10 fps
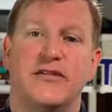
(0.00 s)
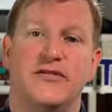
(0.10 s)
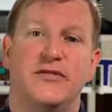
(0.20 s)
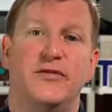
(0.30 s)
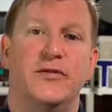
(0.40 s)

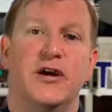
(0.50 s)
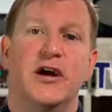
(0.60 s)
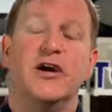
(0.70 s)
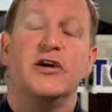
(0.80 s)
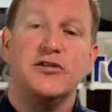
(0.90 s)
to
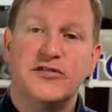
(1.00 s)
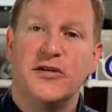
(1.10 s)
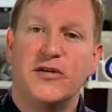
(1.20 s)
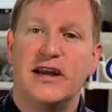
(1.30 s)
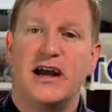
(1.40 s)
use
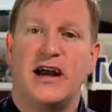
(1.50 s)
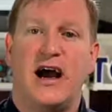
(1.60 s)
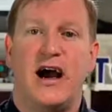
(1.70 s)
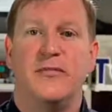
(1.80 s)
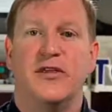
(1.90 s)

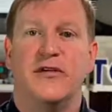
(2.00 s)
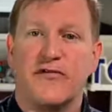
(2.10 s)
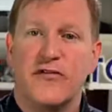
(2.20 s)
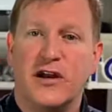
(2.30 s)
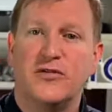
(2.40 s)
Towing.com, the
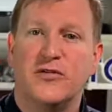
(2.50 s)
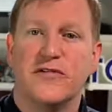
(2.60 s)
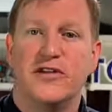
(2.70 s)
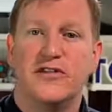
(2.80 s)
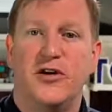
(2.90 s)
front door of
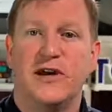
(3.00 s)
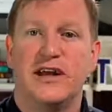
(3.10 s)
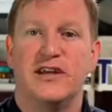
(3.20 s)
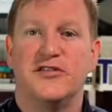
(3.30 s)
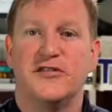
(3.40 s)
the towing
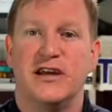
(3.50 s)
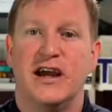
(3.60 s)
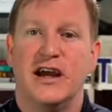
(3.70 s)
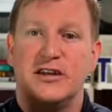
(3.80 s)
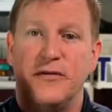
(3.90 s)
industry,
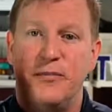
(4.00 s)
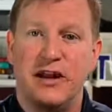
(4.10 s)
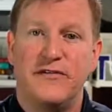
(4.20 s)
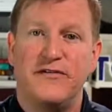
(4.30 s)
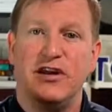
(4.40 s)
to
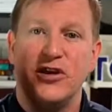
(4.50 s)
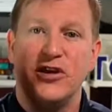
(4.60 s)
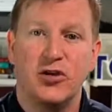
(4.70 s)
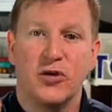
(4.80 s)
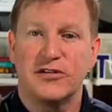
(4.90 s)
benefit
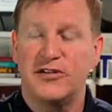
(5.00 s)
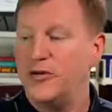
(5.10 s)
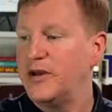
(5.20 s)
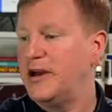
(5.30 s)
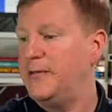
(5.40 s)
your
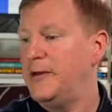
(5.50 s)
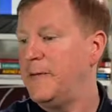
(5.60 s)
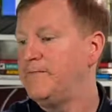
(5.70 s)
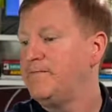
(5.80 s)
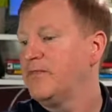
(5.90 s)
towing company.
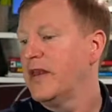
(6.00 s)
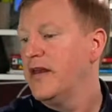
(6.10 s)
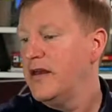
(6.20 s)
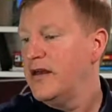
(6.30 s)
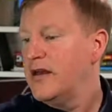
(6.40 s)

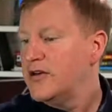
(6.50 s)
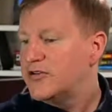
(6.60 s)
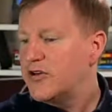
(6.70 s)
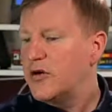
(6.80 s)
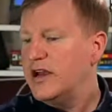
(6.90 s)

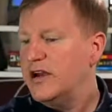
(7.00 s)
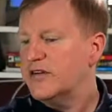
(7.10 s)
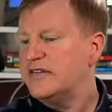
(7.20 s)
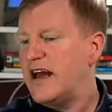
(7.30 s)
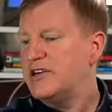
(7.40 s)
So
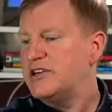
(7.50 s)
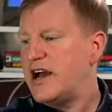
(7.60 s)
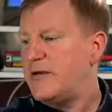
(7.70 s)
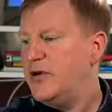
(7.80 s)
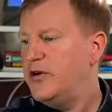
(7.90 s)
here's that
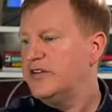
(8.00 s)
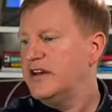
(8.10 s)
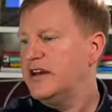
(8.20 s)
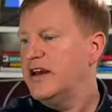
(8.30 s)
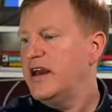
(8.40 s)
job
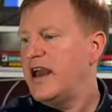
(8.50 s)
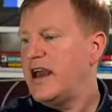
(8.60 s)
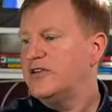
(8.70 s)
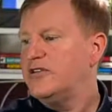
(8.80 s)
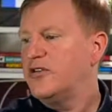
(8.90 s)
posting,
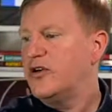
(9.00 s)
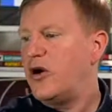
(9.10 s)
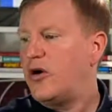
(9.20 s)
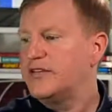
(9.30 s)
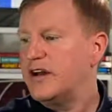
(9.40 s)
and you can
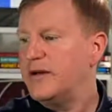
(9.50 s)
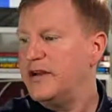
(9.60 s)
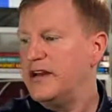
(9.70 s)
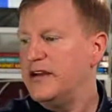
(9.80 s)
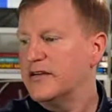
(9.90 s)
always come in
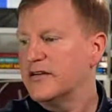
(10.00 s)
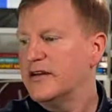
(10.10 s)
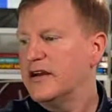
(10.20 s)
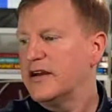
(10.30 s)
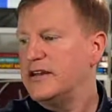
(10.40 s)
here,
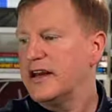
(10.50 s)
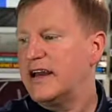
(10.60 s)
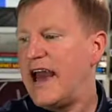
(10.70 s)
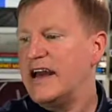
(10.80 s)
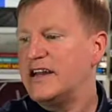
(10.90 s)
click
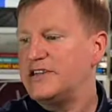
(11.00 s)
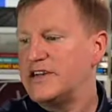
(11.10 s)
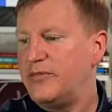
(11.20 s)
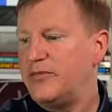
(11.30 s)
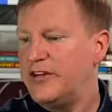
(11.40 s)
Add
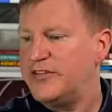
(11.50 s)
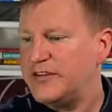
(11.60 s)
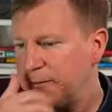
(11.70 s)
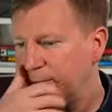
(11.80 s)
Job Listing,